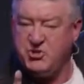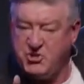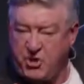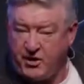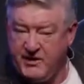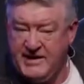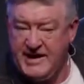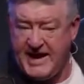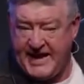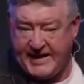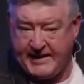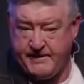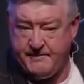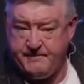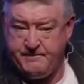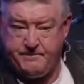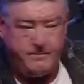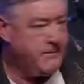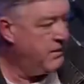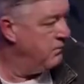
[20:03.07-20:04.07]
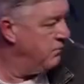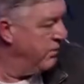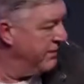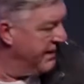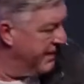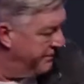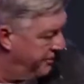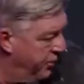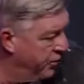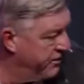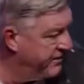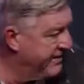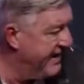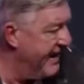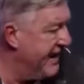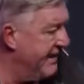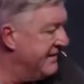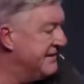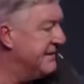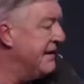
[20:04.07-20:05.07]
a suddenly when you put
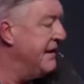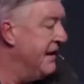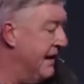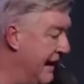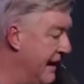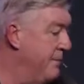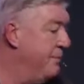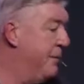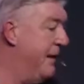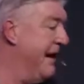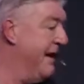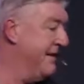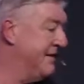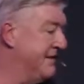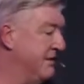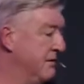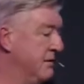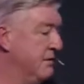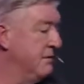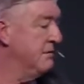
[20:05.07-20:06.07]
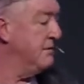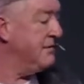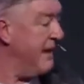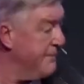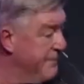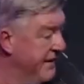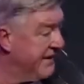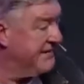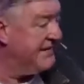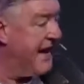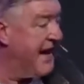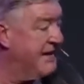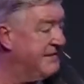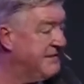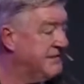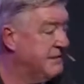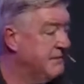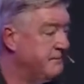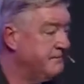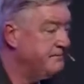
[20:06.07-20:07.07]
things in place. Does that make
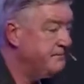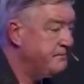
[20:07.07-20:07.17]
sense?